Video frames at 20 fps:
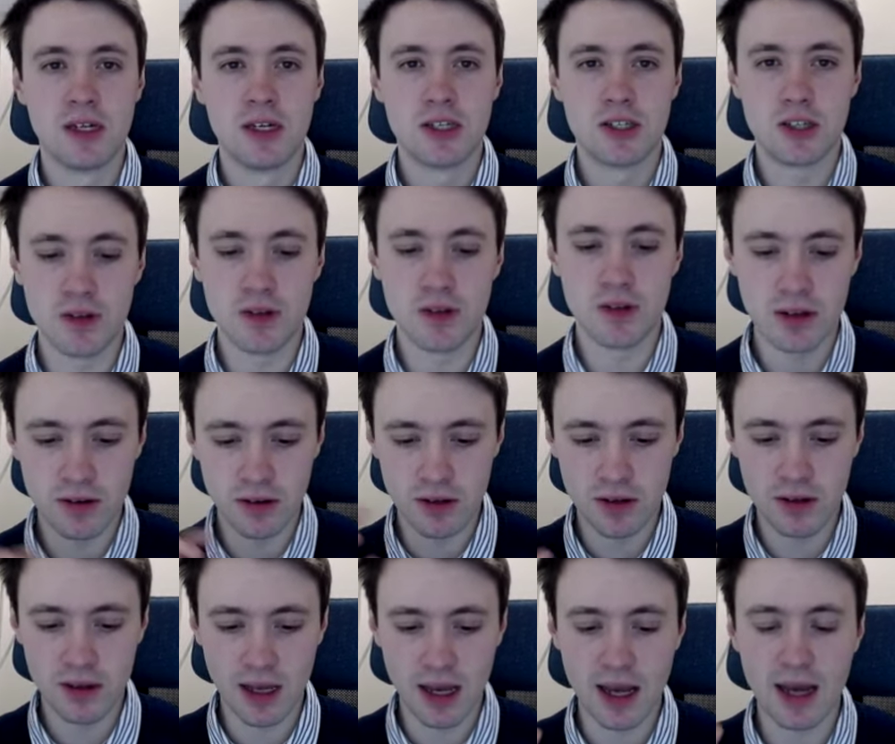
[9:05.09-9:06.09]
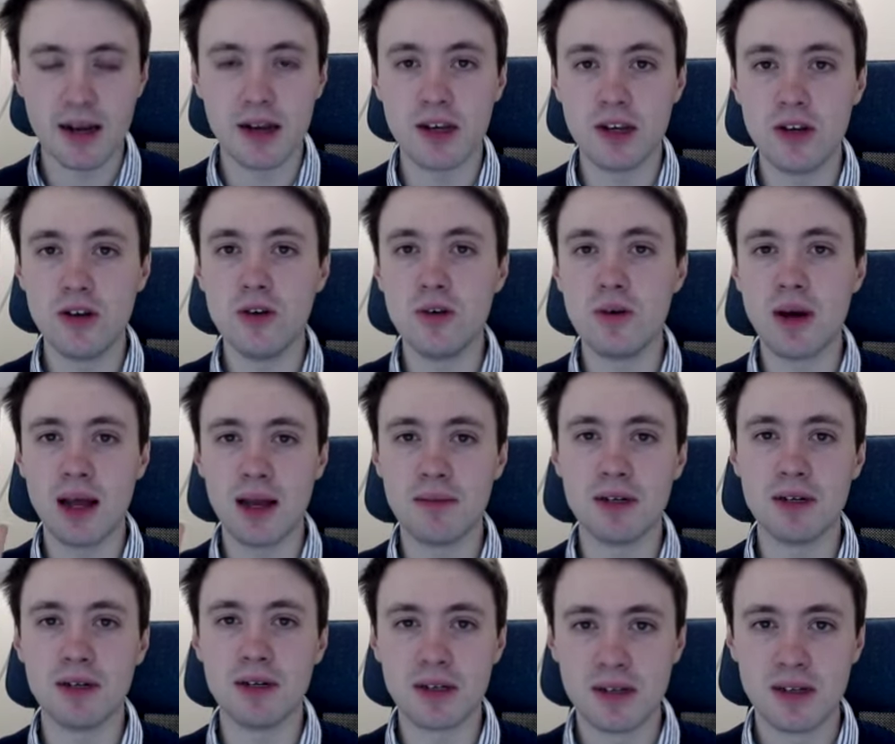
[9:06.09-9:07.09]
So they could they had a new
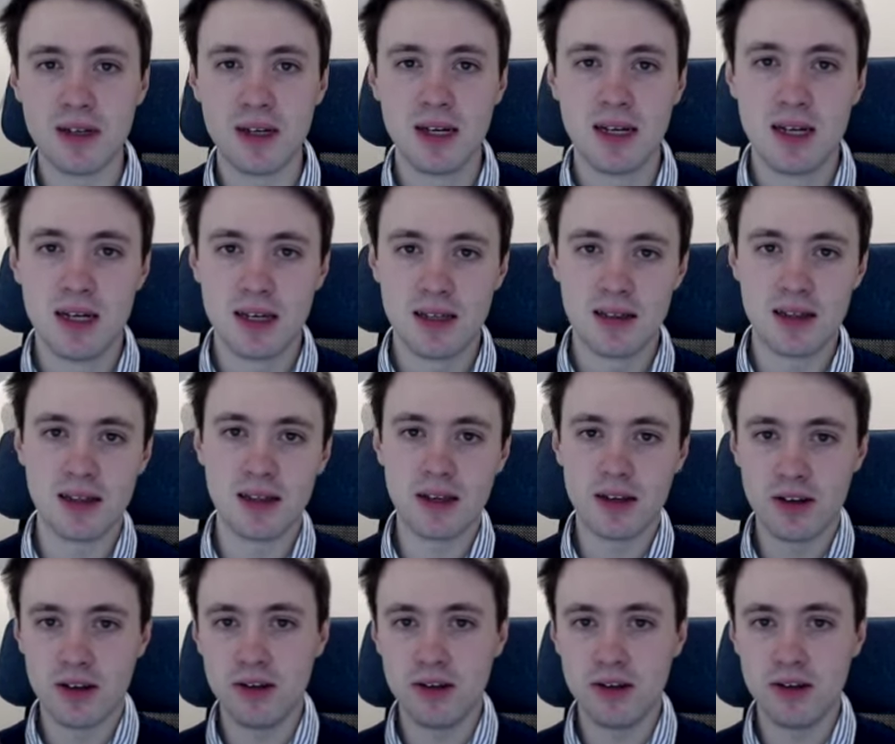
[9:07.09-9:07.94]
element that they could